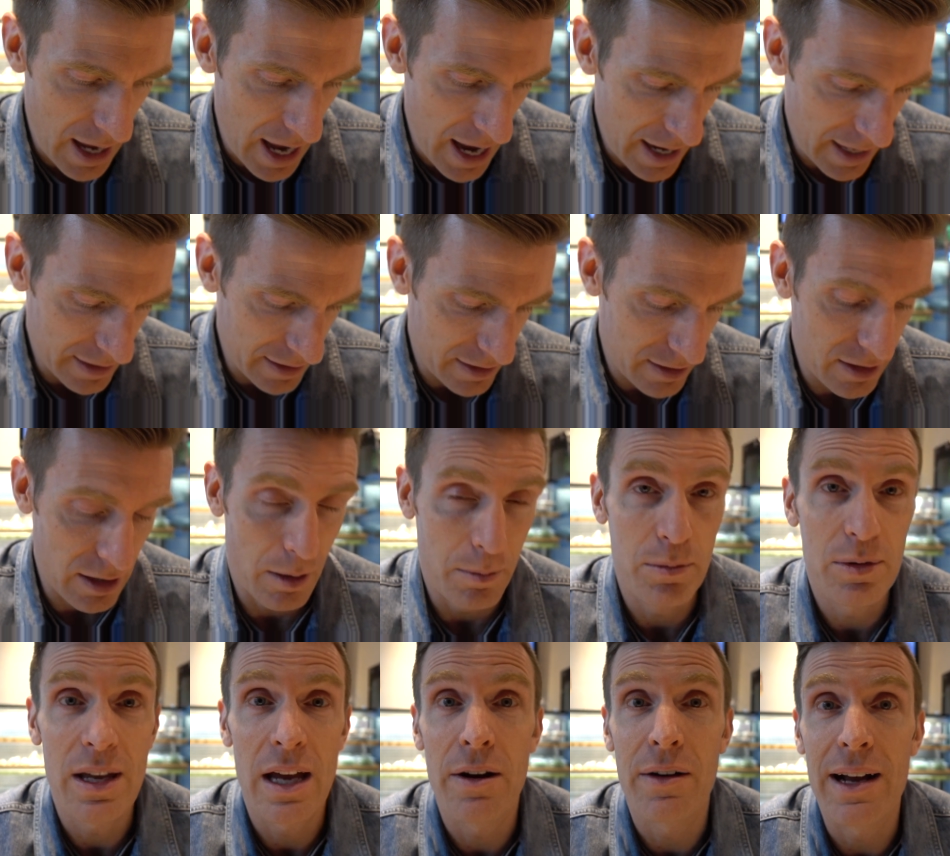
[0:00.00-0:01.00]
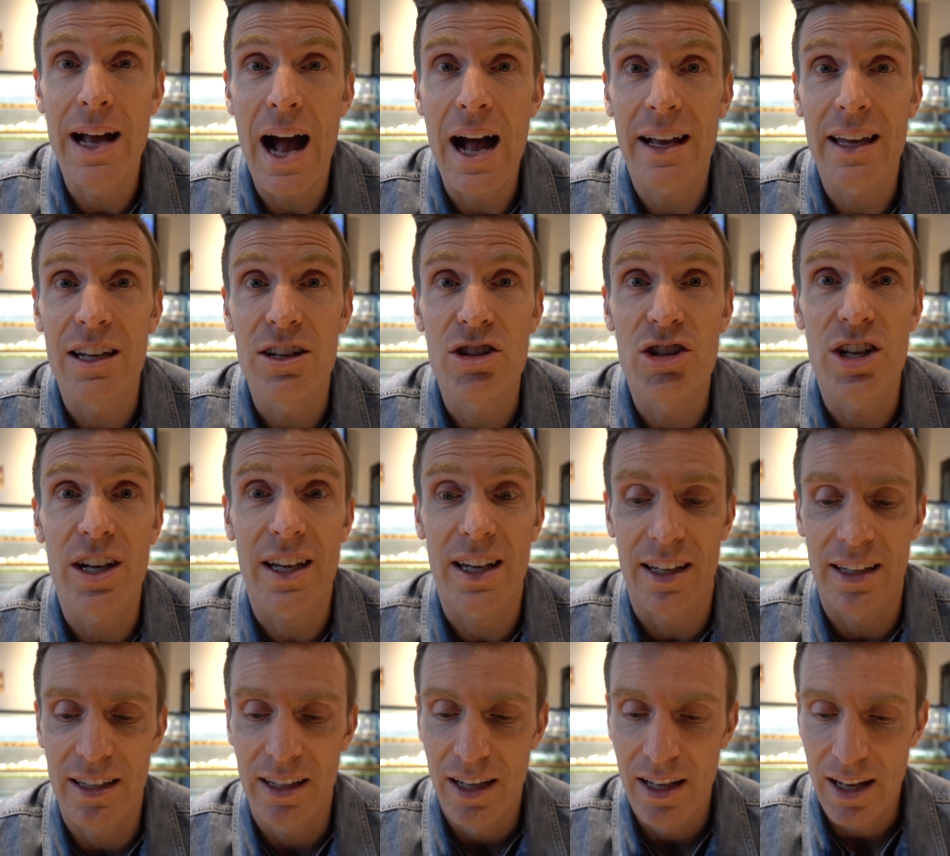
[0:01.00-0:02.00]
and some teriyaki
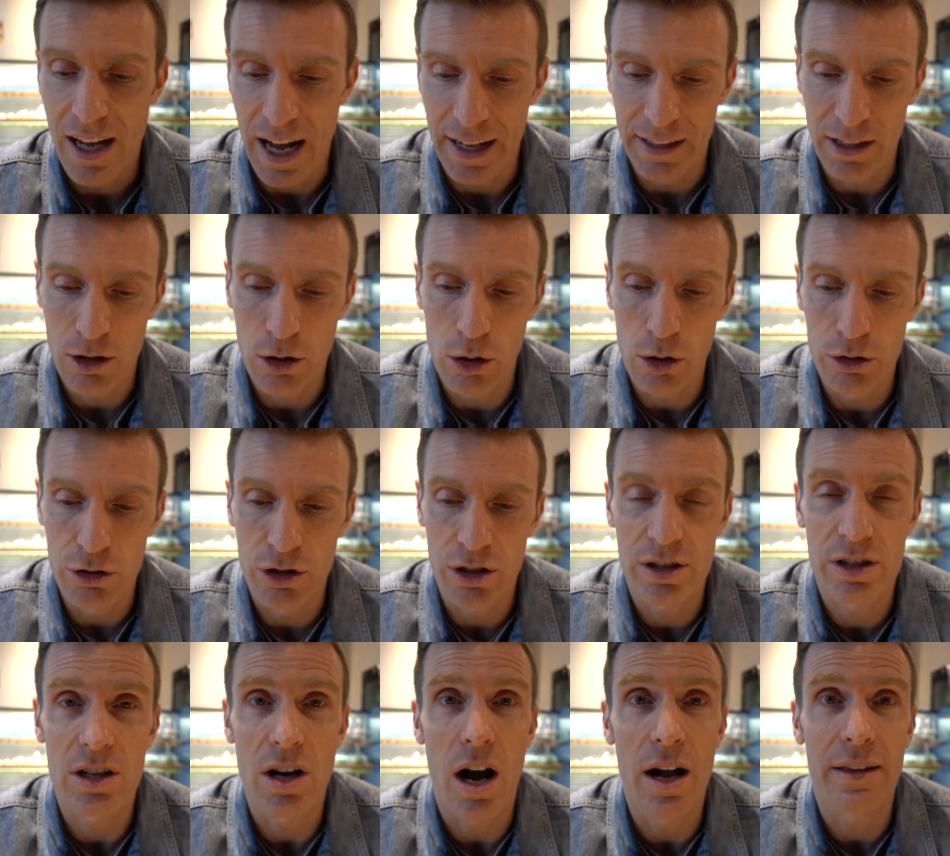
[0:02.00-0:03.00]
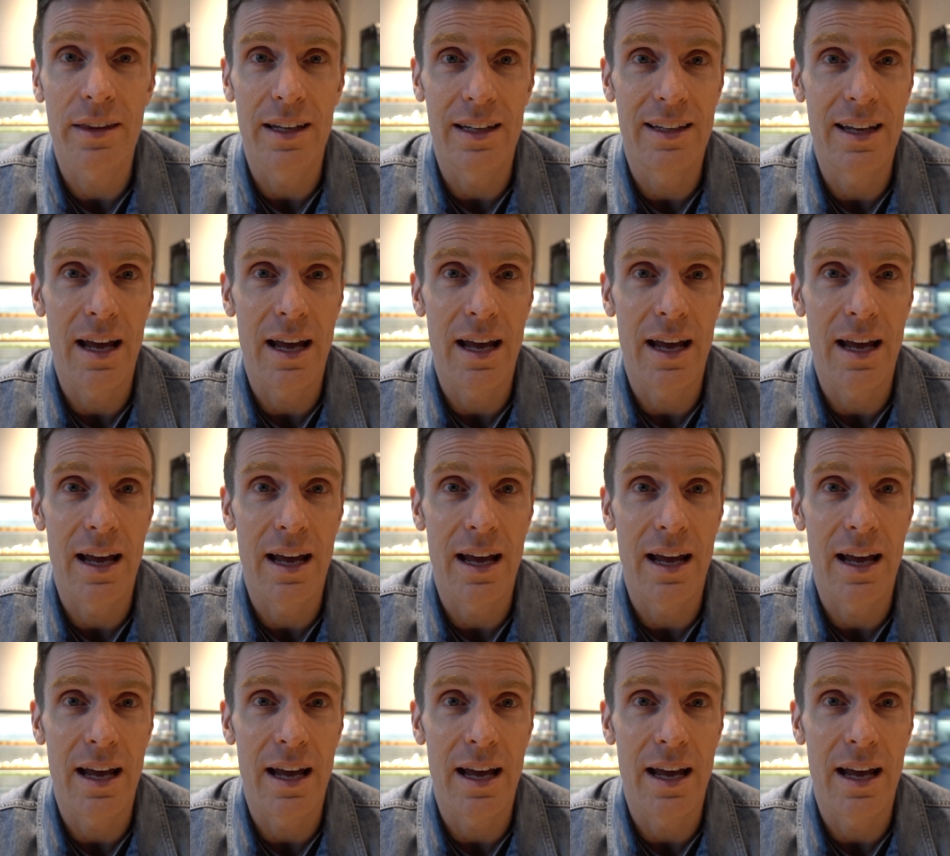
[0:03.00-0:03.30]
chicken. And Nicole just got the